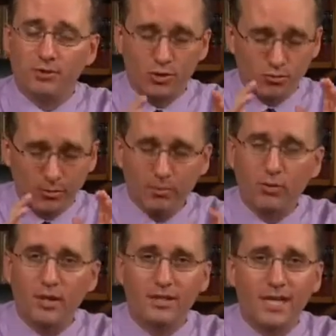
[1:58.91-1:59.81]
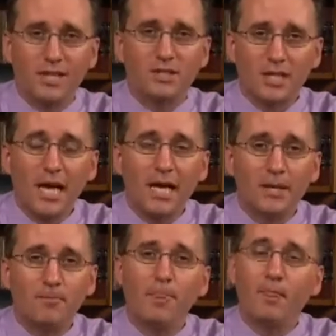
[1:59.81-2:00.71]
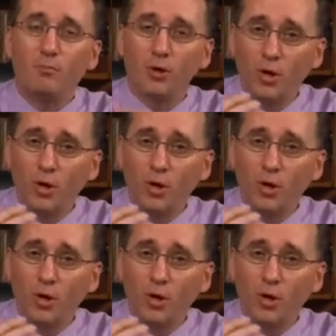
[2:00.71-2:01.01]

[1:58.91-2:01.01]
Just remember that it takes time, but